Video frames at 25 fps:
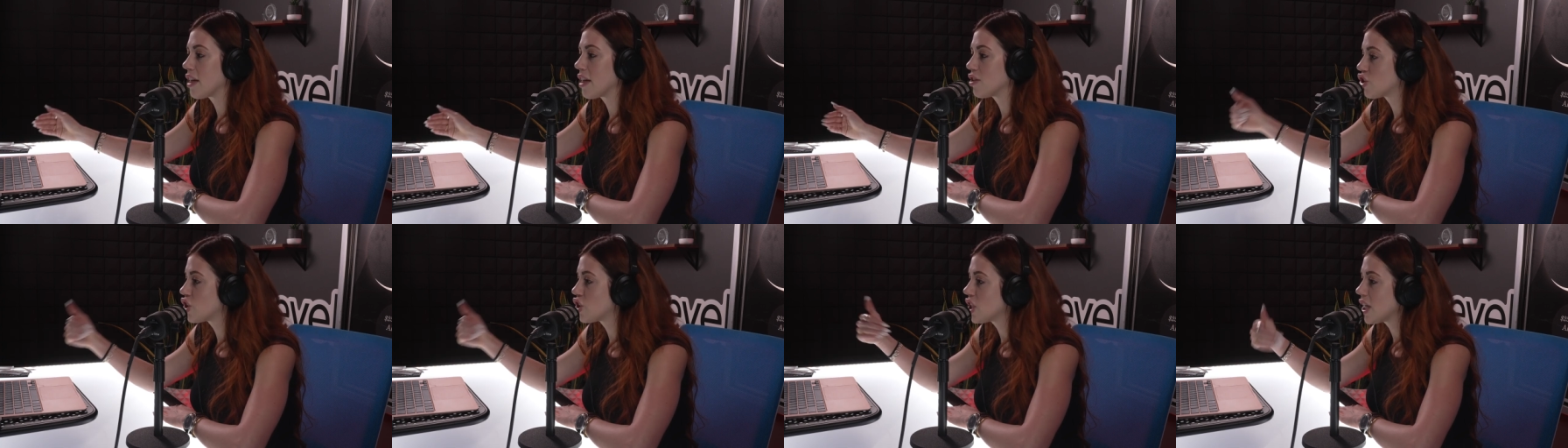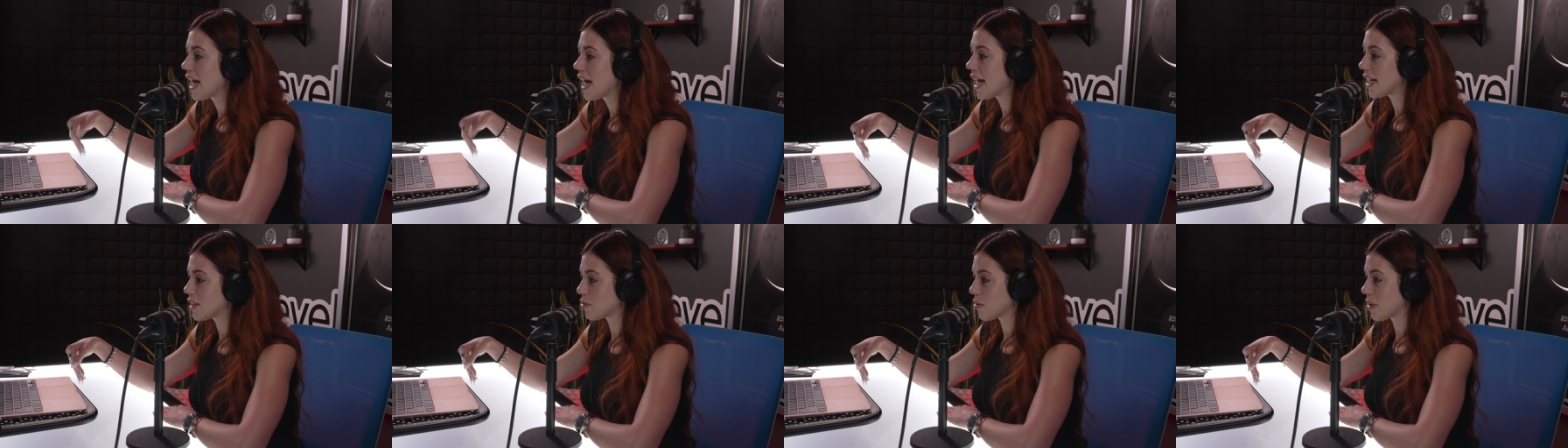she
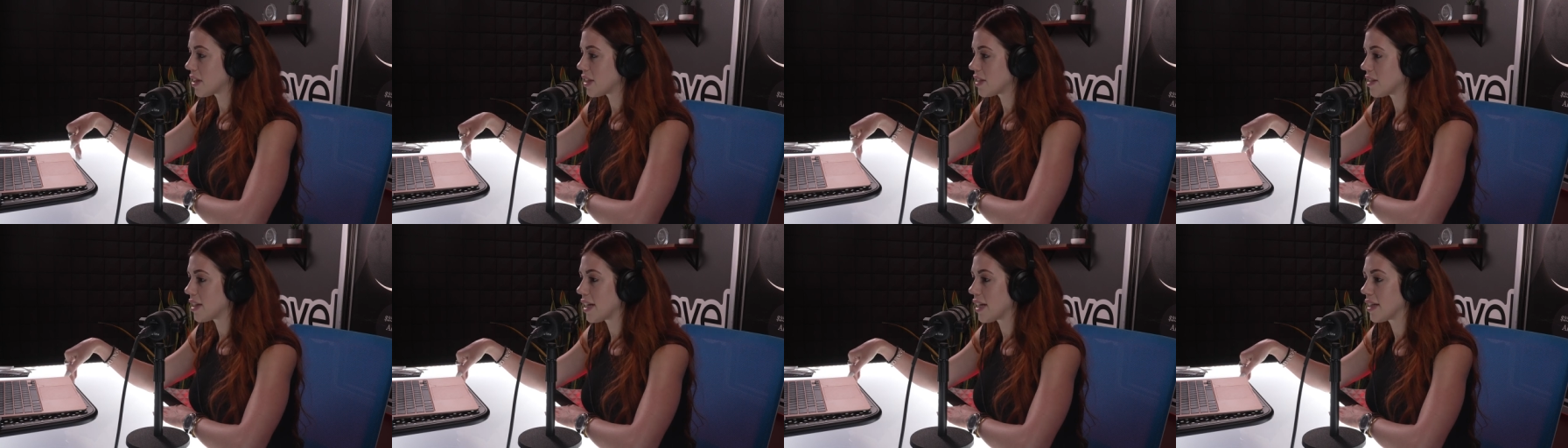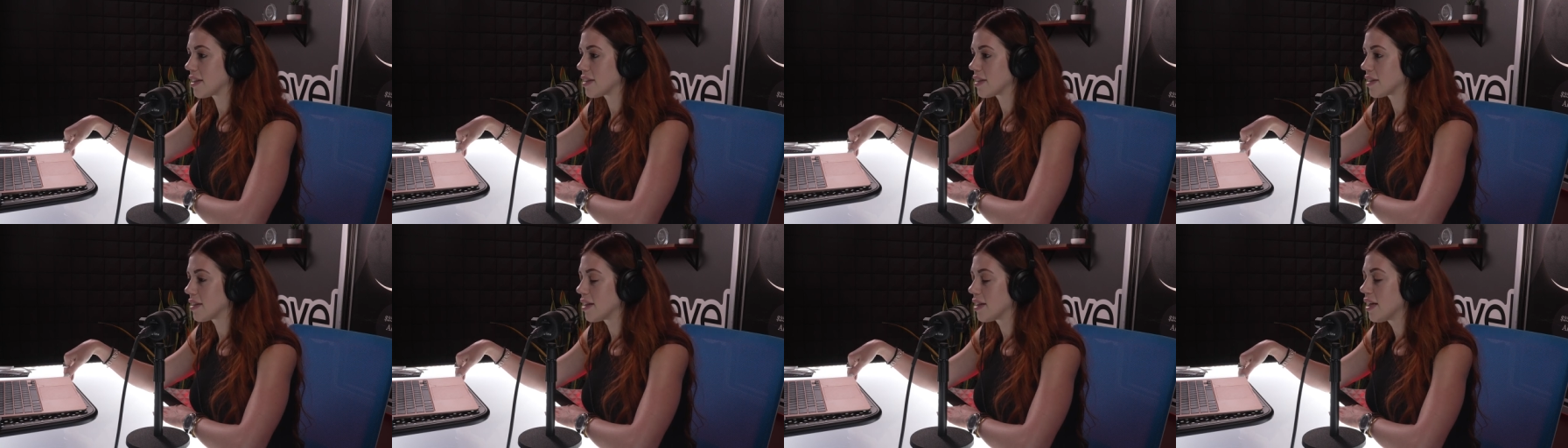has what it
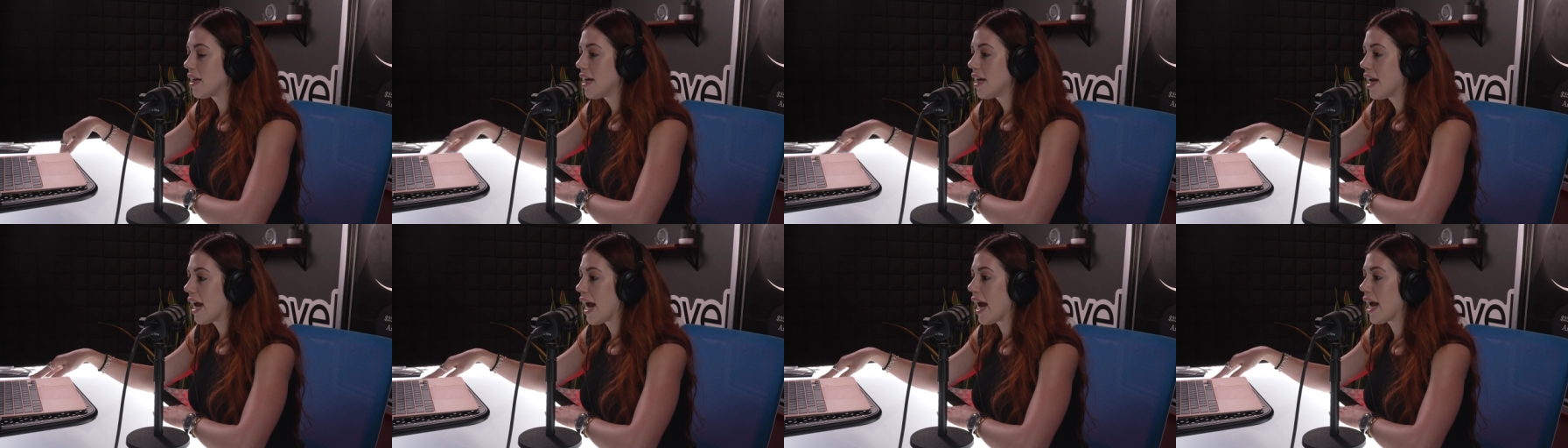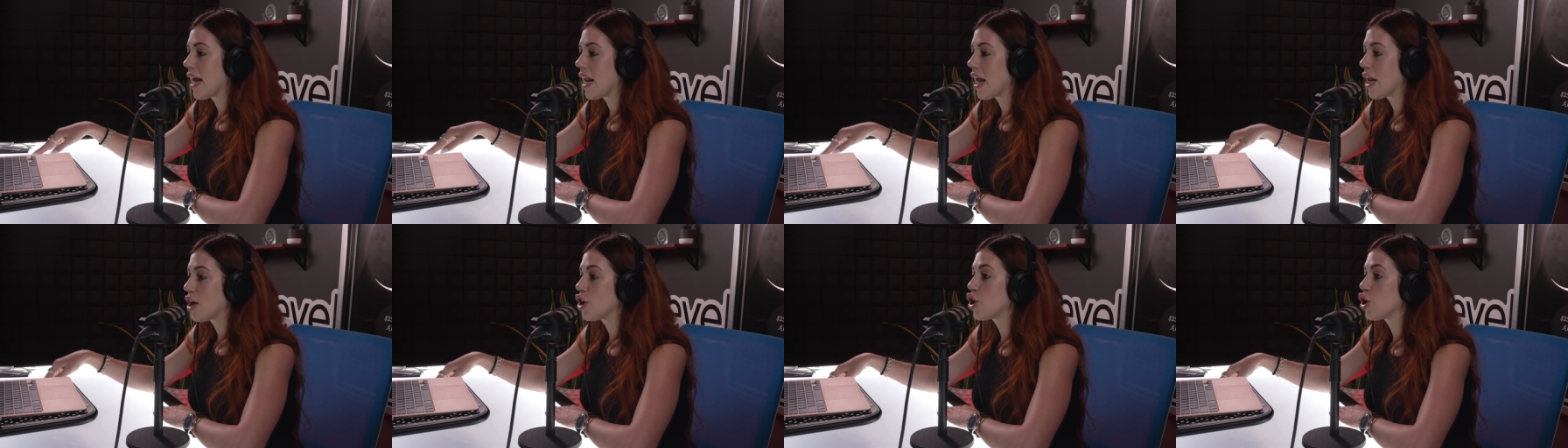takes
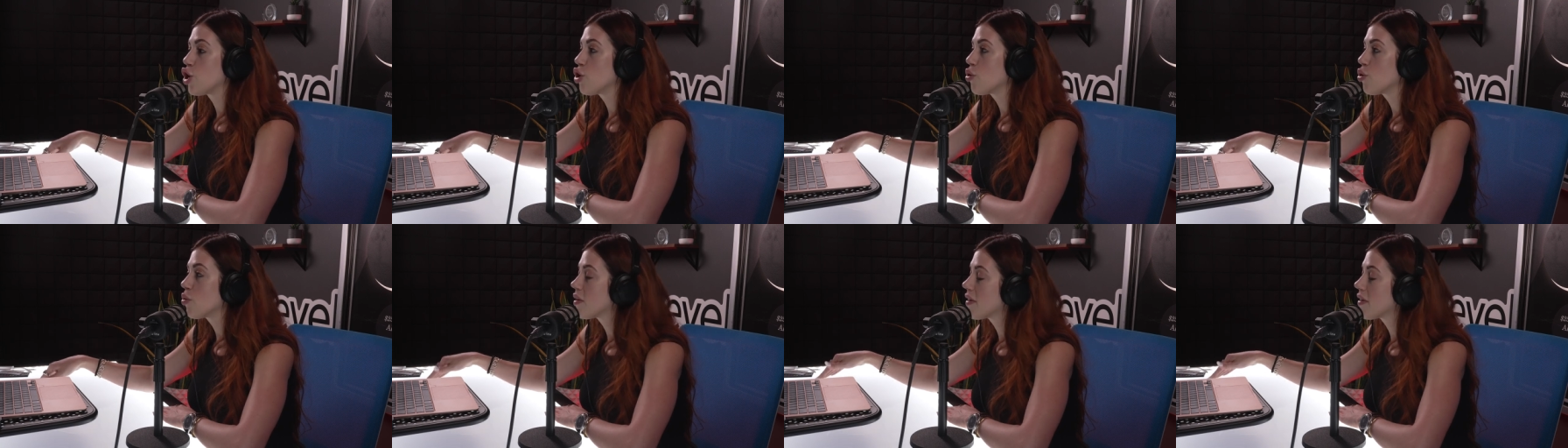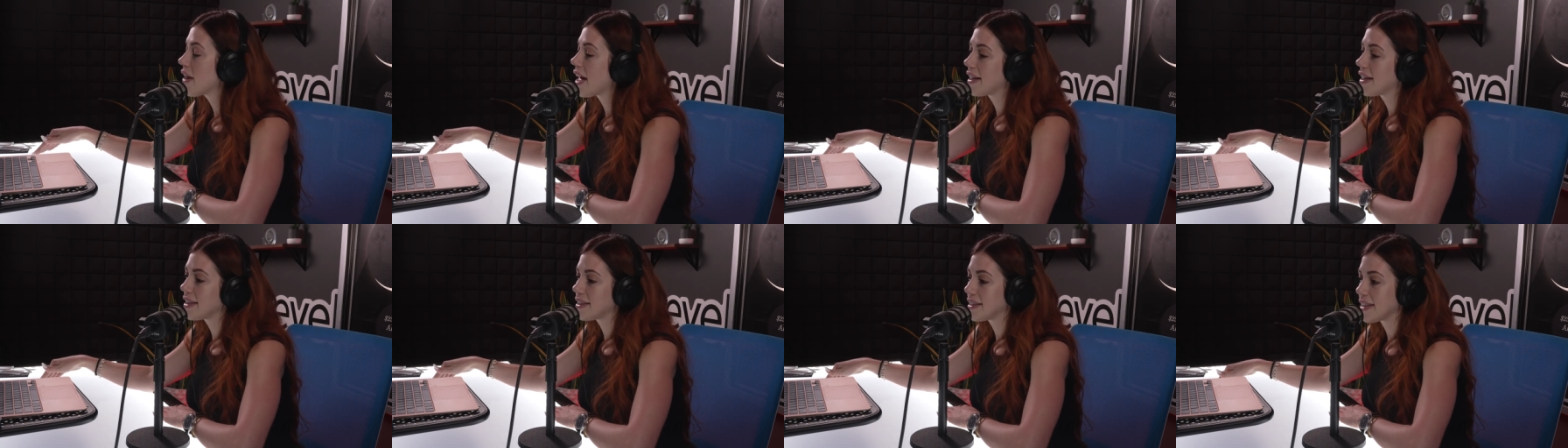and, and you are
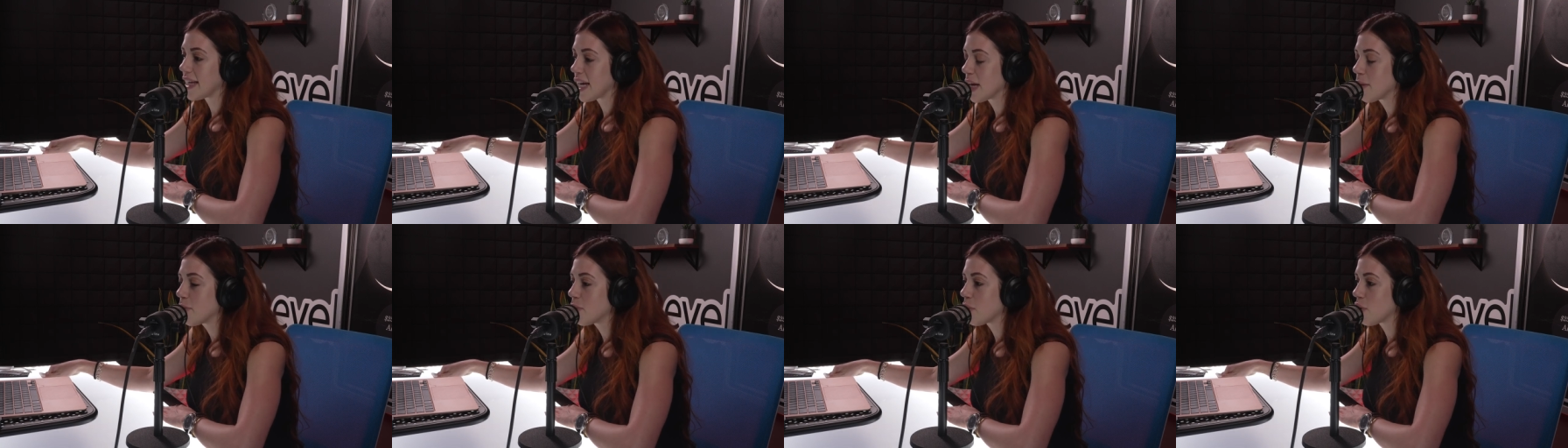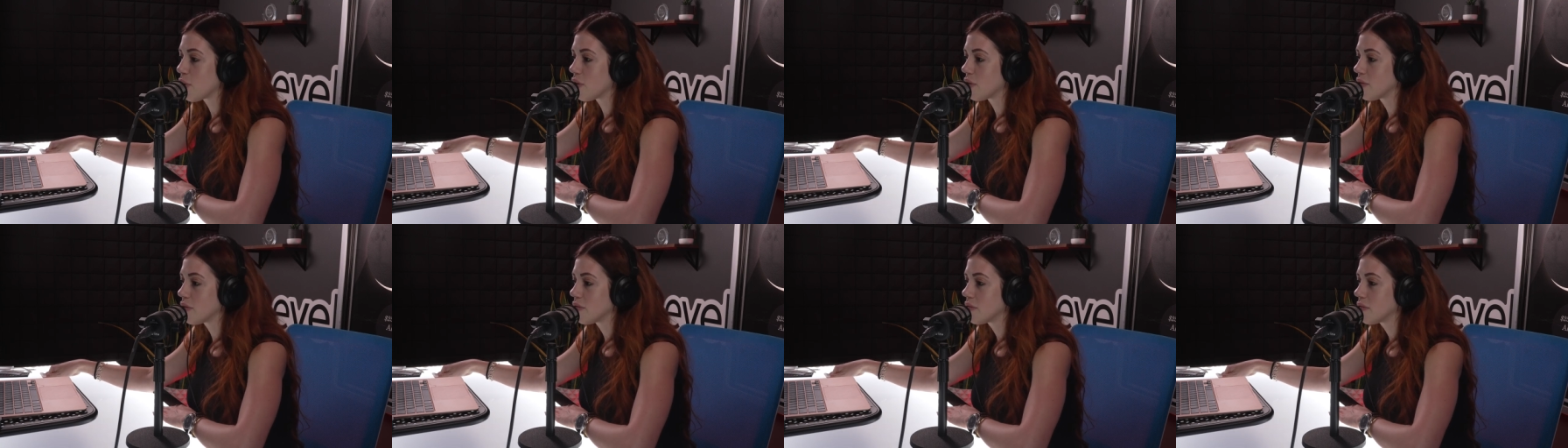that
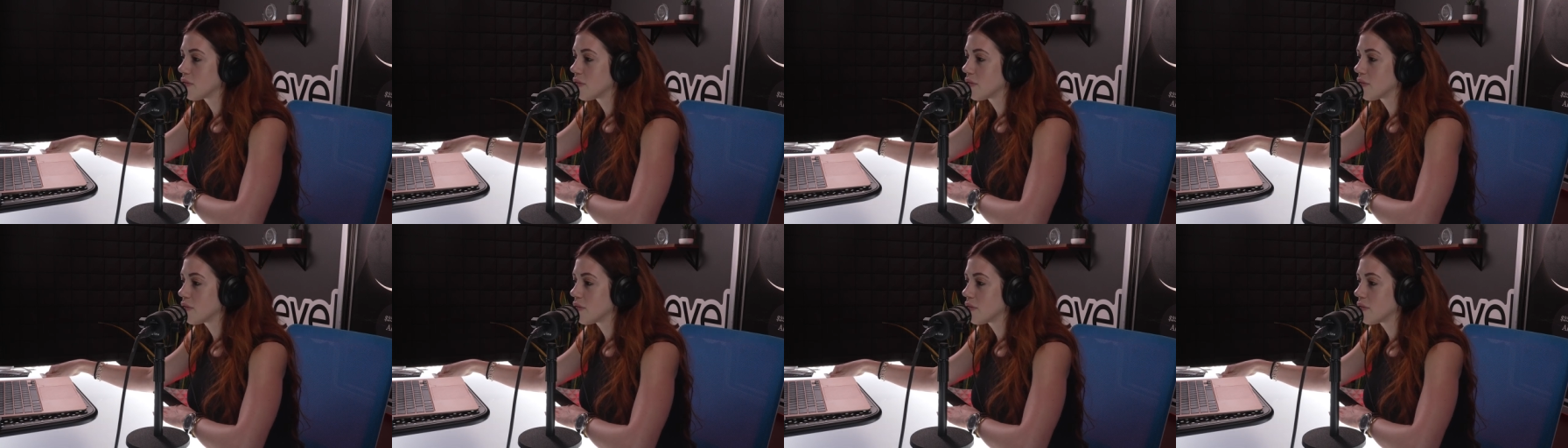example